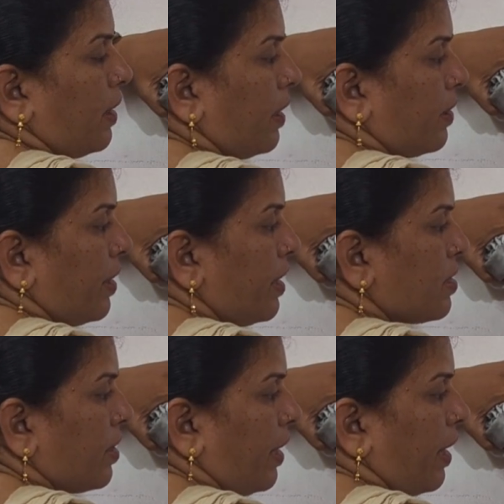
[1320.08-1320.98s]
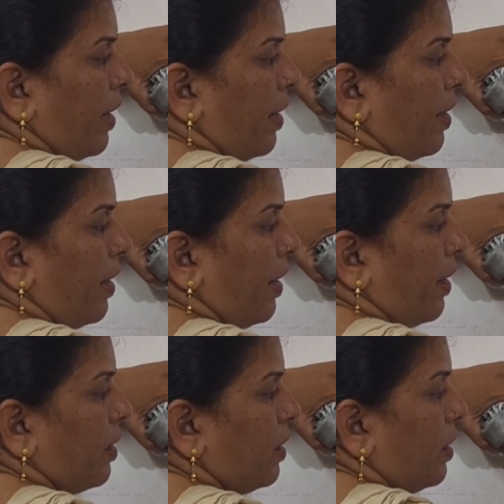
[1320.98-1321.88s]
100 is 300.
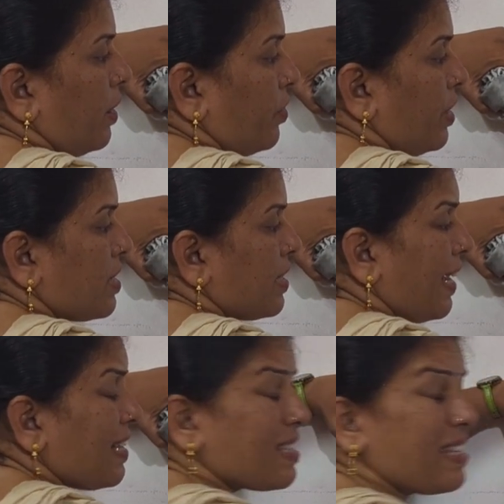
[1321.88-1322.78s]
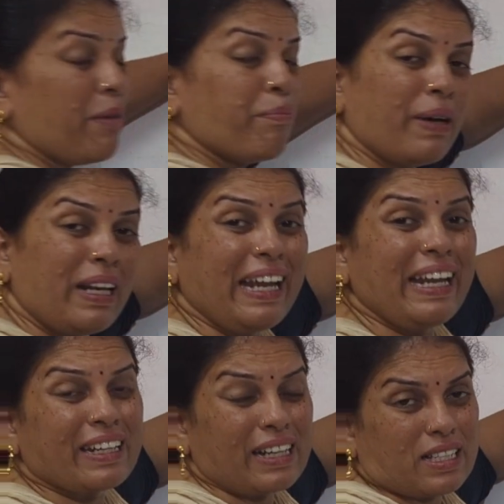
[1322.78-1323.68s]
This is simple
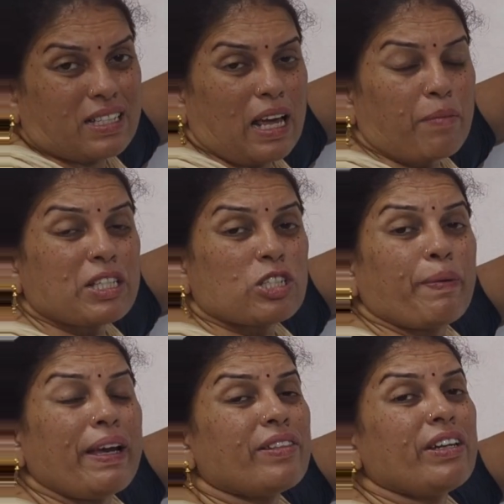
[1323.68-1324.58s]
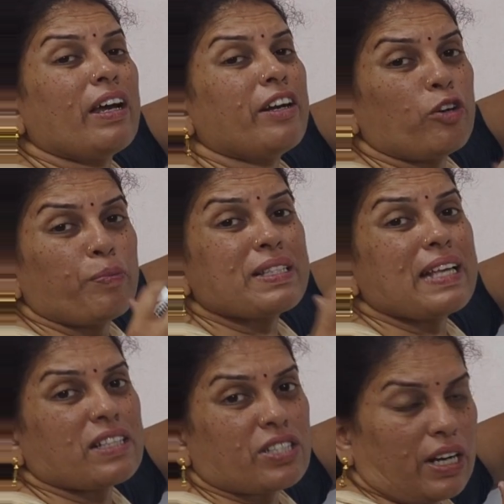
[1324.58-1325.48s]
interest. I must pay 300 rupees
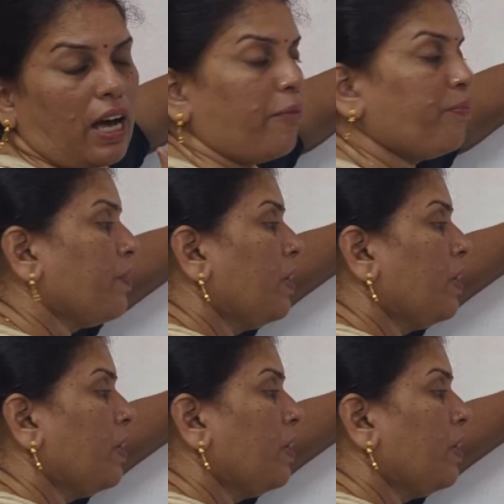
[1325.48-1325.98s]
extra.